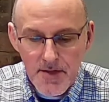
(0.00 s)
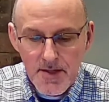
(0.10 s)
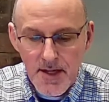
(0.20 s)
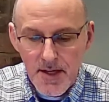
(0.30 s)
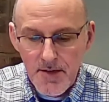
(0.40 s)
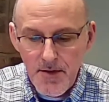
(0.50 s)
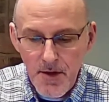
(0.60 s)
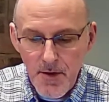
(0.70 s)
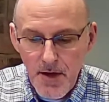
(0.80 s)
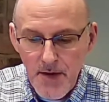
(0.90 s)
the second
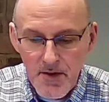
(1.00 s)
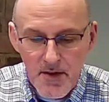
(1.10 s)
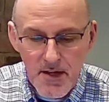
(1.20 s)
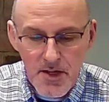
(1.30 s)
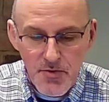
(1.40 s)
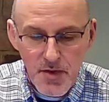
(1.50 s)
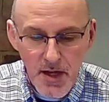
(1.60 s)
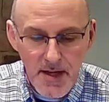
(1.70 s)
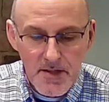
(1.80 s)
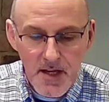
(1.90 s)
year after the
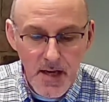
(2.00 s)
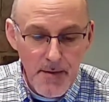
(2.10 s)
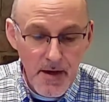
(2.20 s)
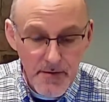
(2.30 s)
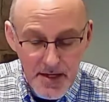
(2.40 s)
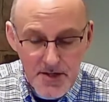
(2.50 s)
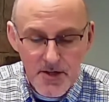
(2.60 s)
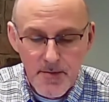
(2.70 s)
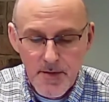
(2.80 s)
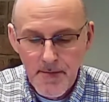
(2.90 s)
Israelites came out of
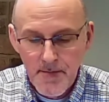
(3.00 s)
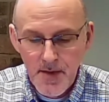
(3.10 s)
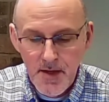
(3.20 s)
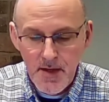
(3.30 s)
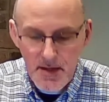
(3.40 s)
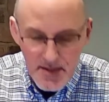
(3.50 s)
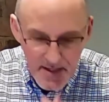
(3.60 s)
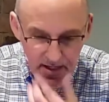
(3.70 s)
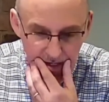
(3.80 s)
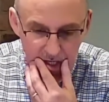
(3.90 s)
Egypt, he
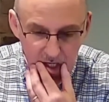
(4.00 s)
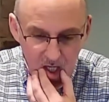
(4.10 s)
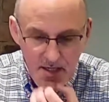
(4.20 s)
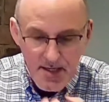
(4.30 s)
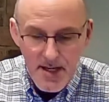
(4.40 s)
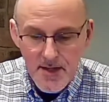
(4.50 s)
said, take a